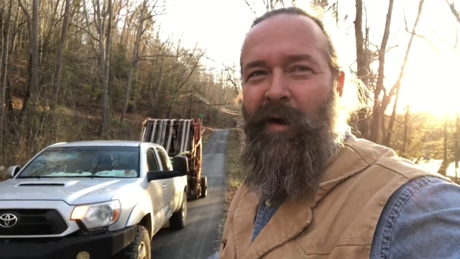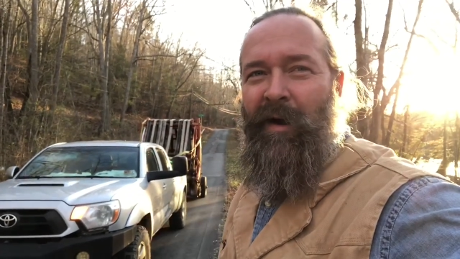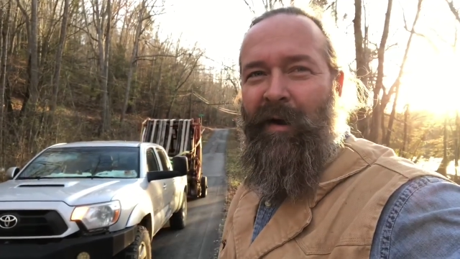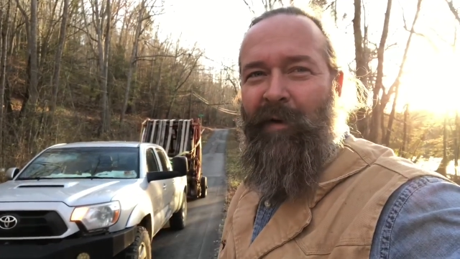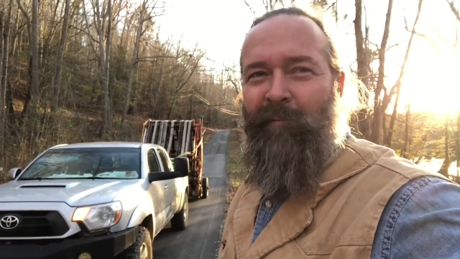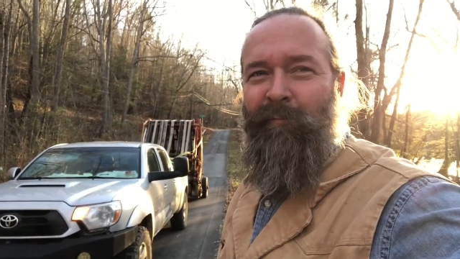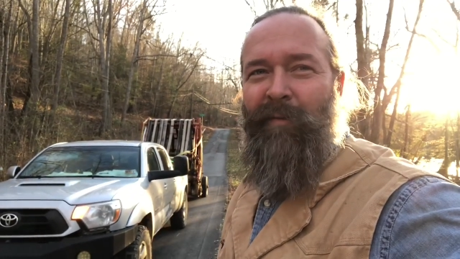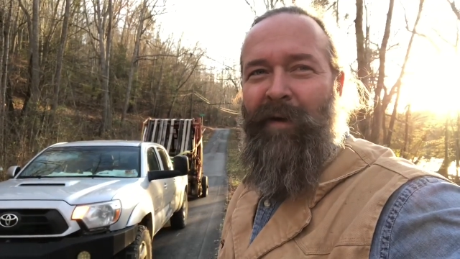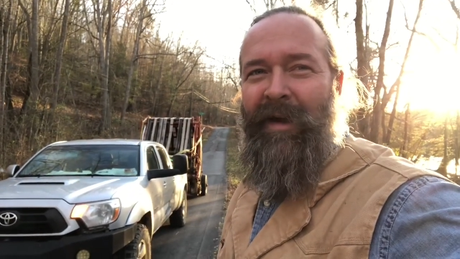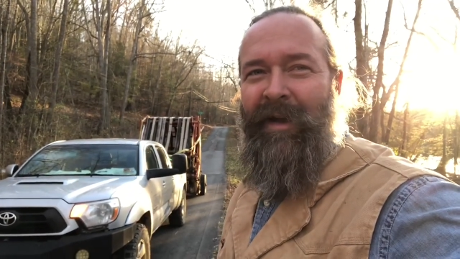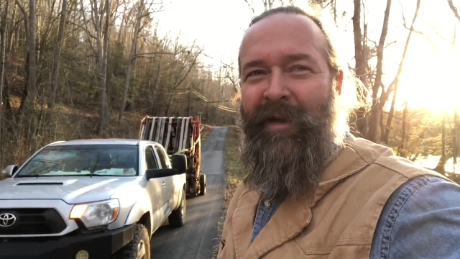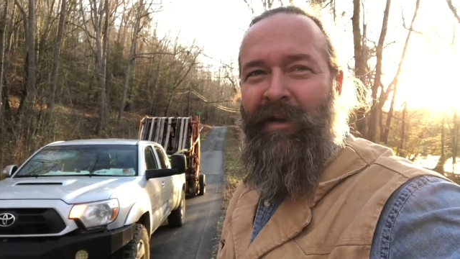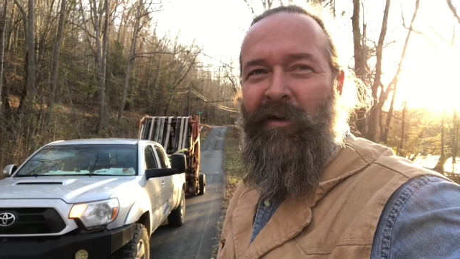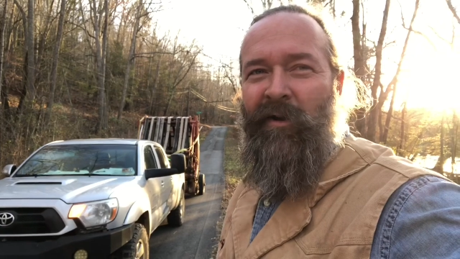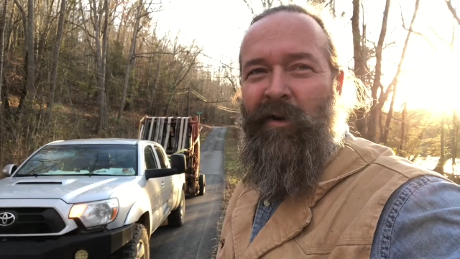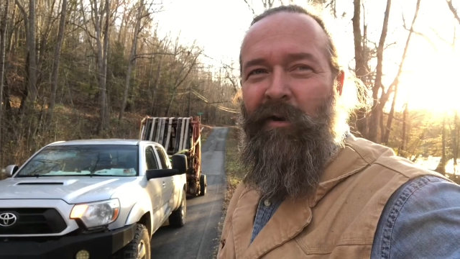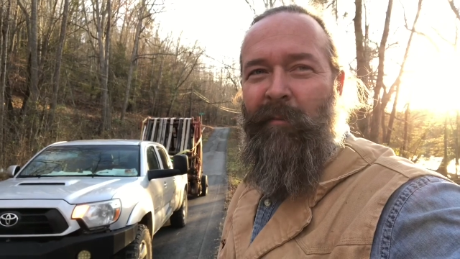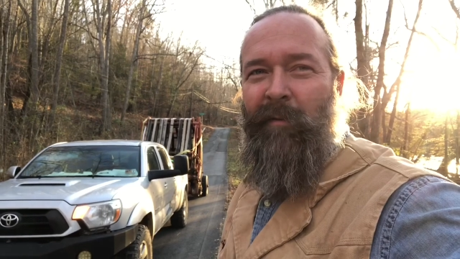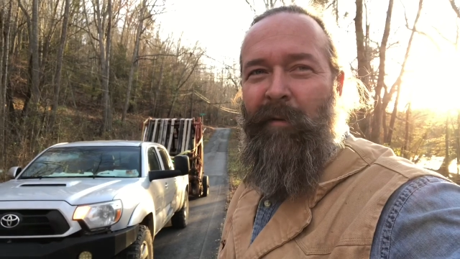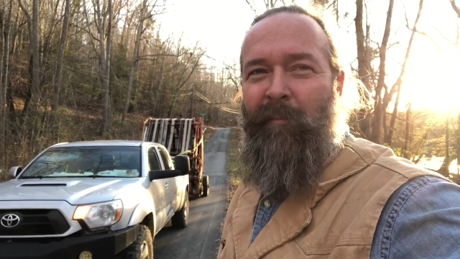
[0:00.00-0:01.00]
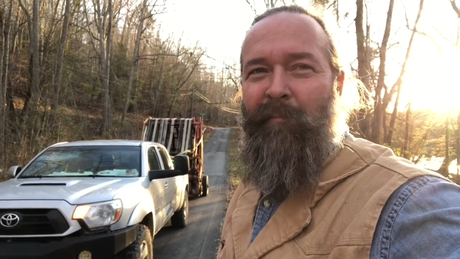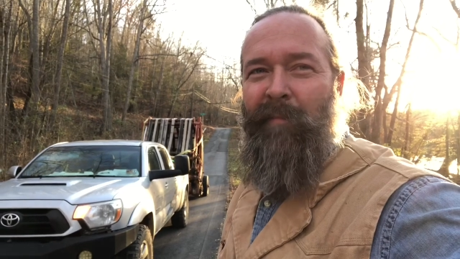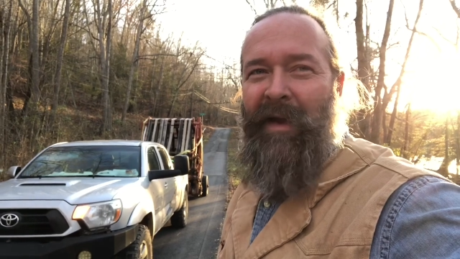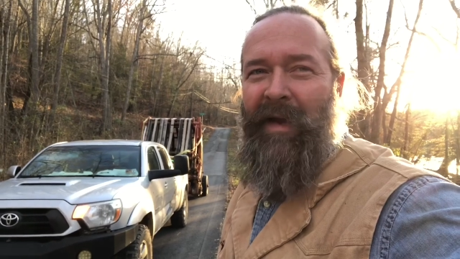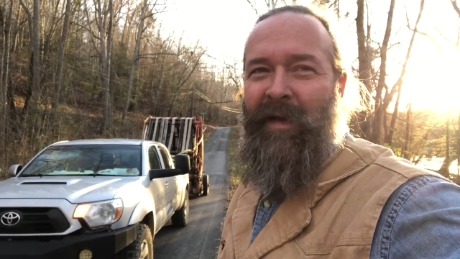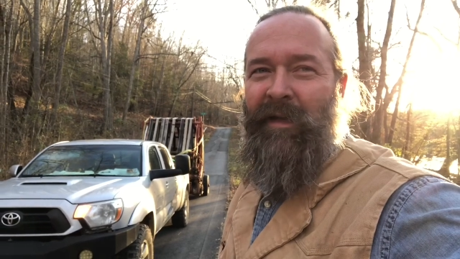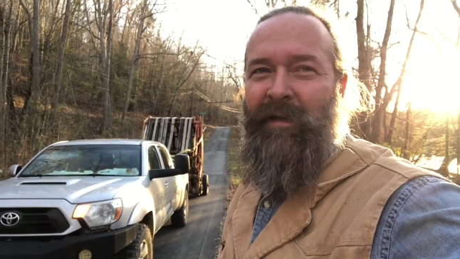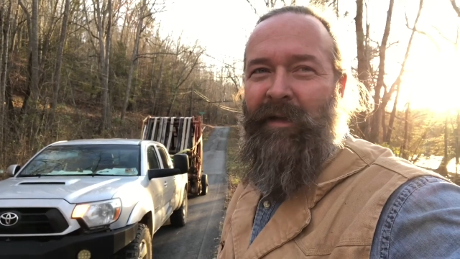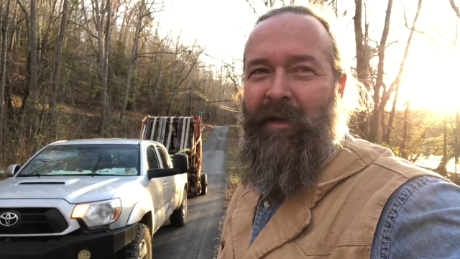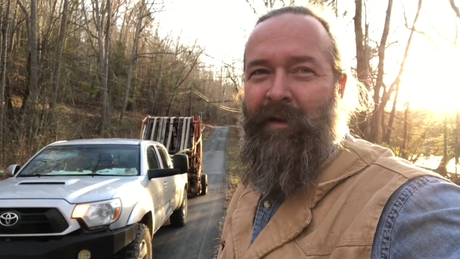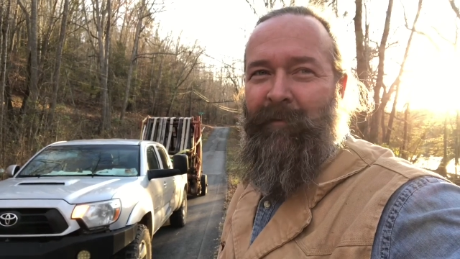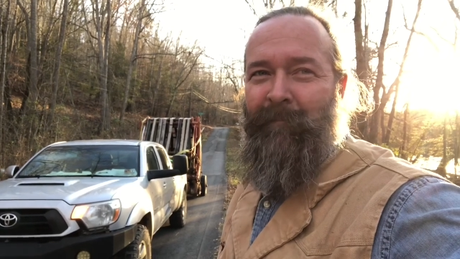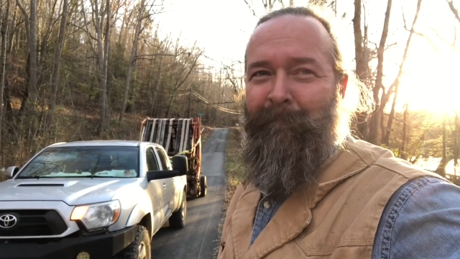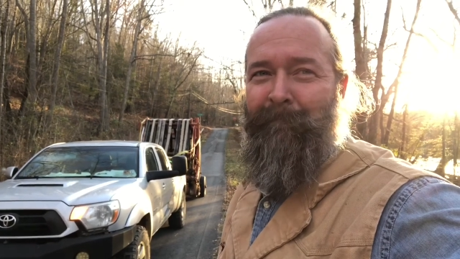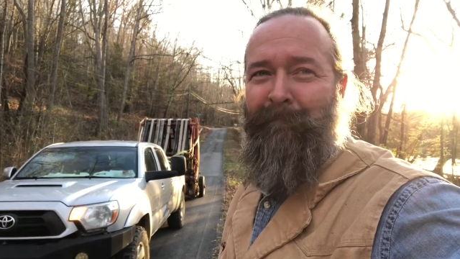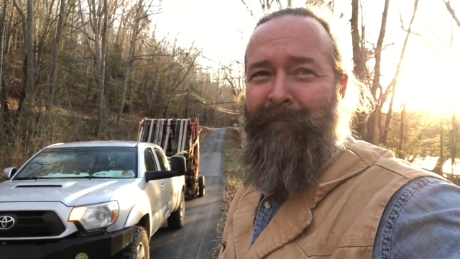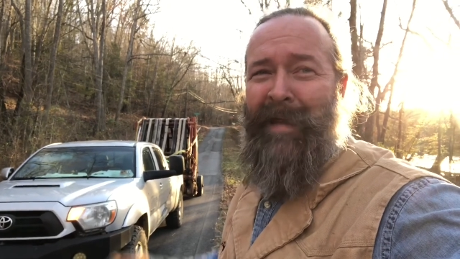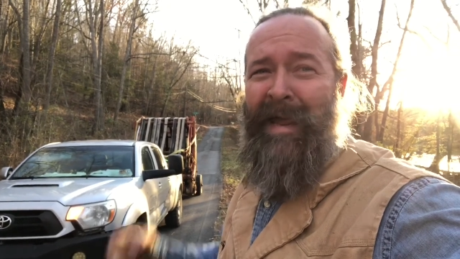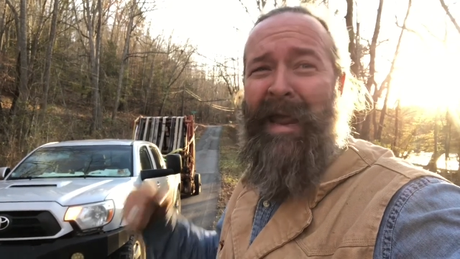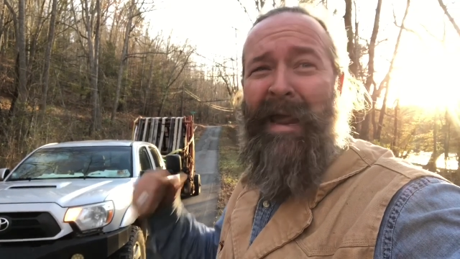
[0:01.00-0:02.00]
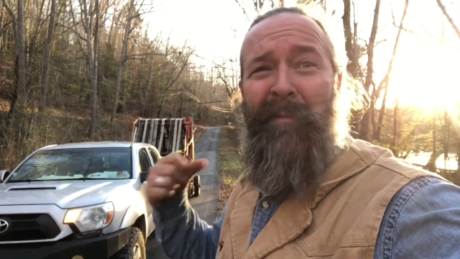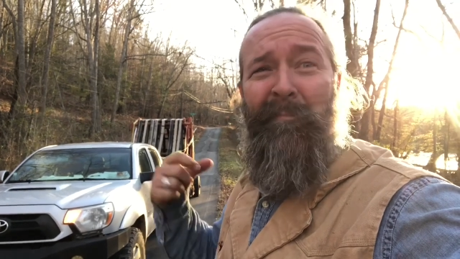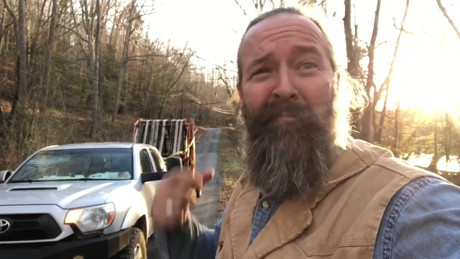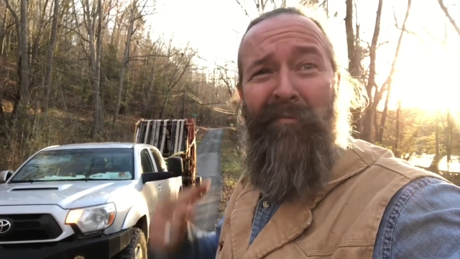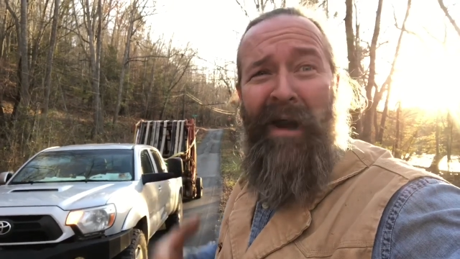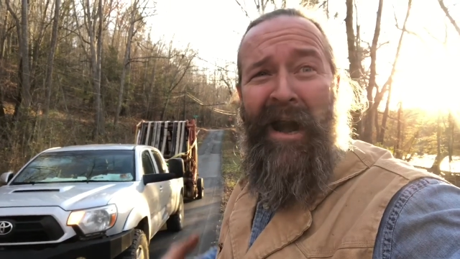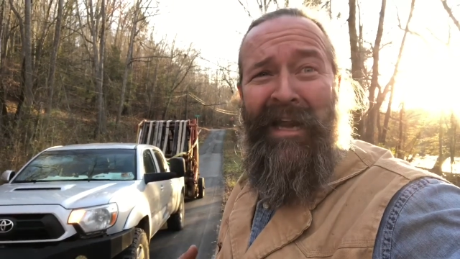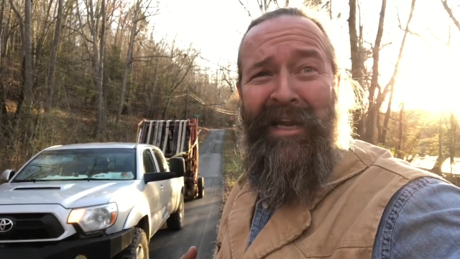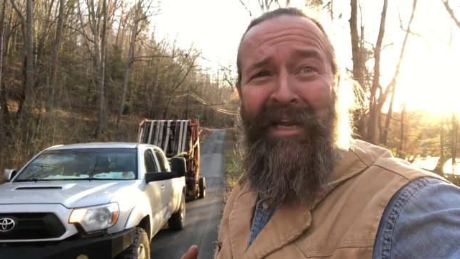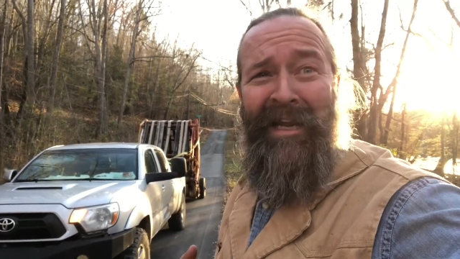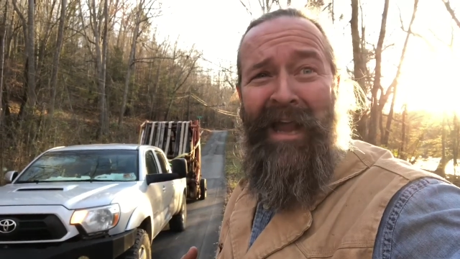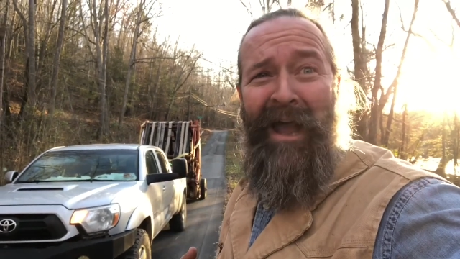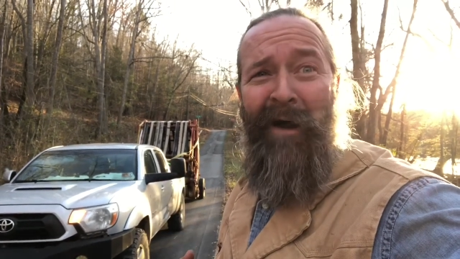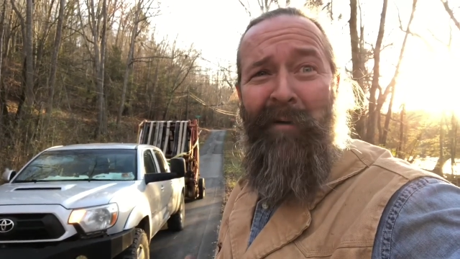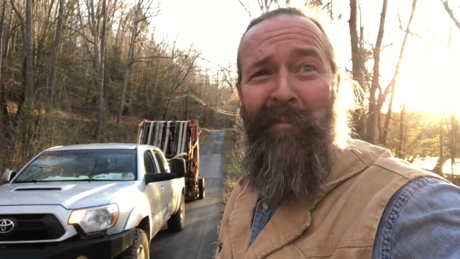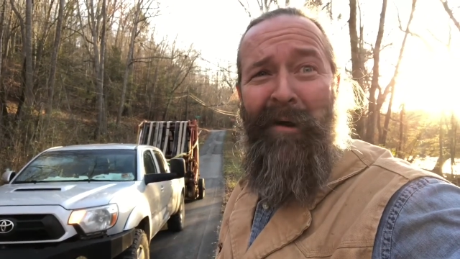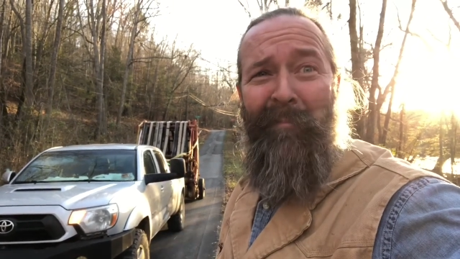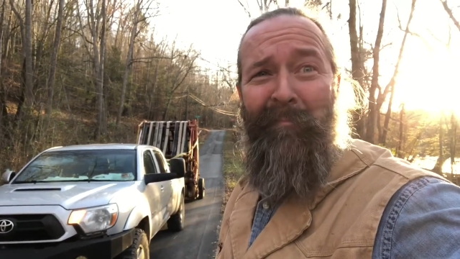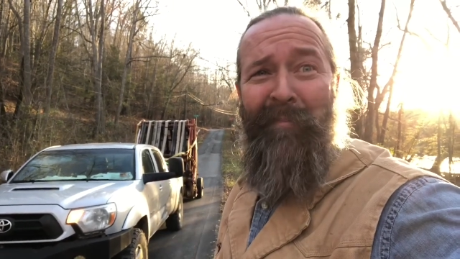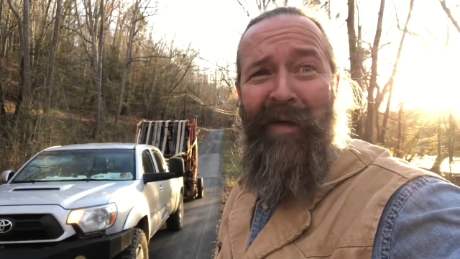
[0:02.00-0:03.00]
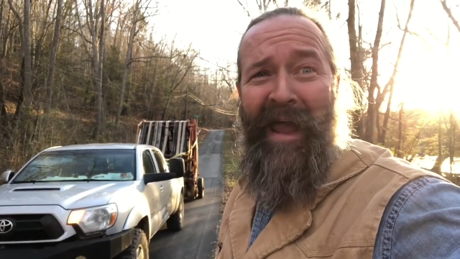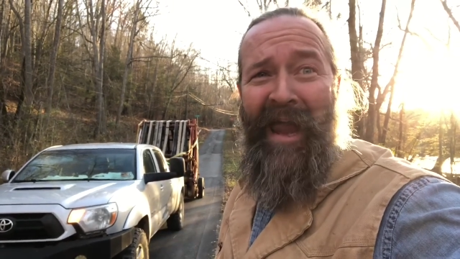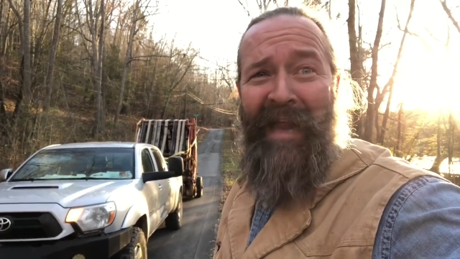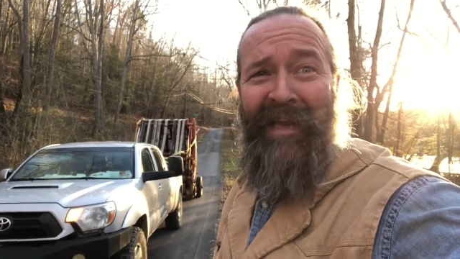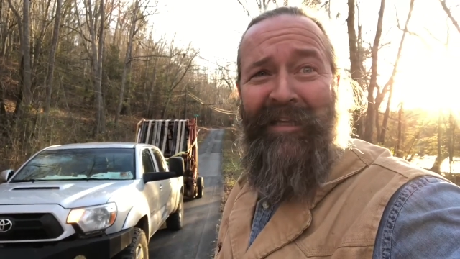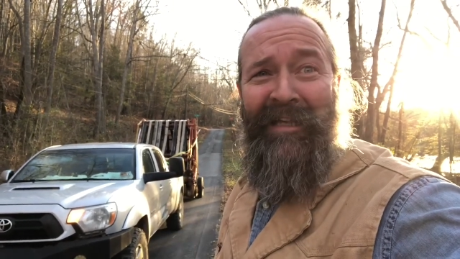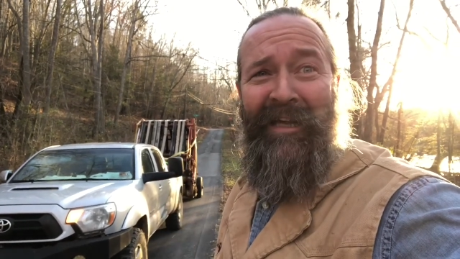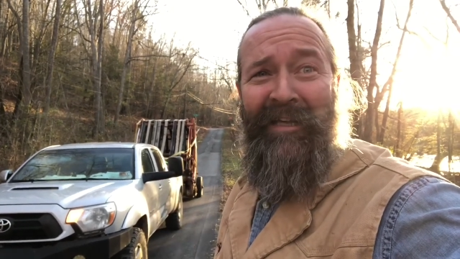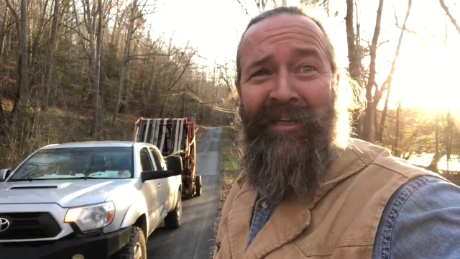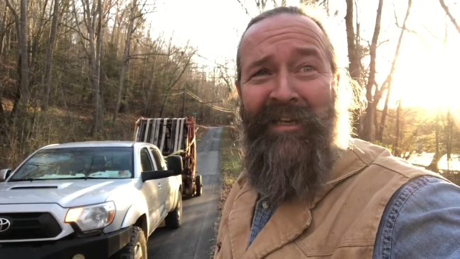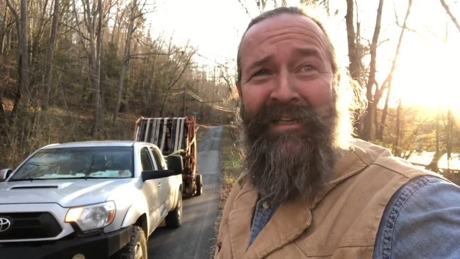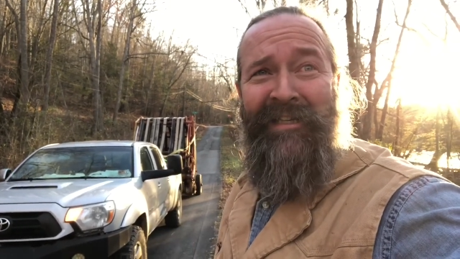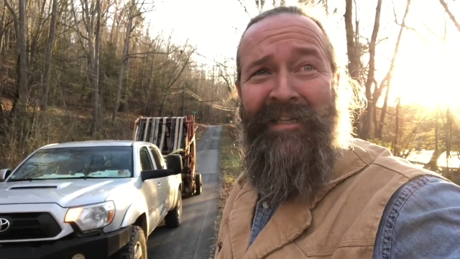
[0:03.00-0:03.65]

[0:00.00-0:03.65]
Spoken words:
are bringing home a baler. Bringing home a baler, you